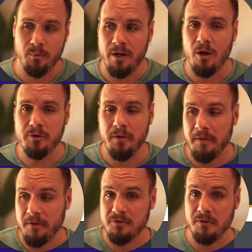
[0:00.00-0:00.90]
We all know
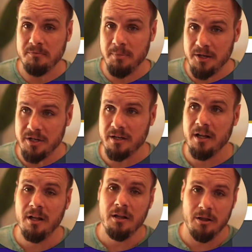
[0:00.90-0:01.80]
that there's those budget,
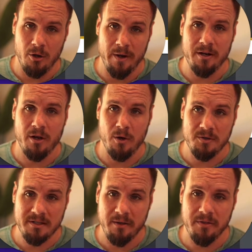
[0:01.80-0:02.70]
low-end
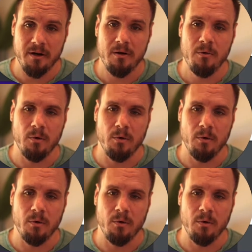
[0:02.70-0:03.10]
hosts out there.